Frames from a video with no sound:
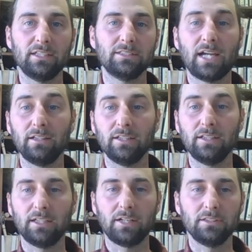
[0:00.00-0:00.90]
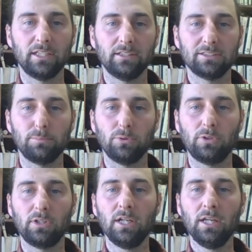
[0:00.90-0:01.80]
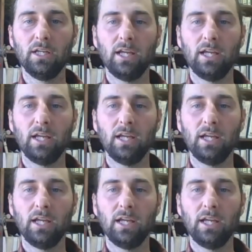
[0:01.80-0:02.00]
is highlighted on our Data Explorer,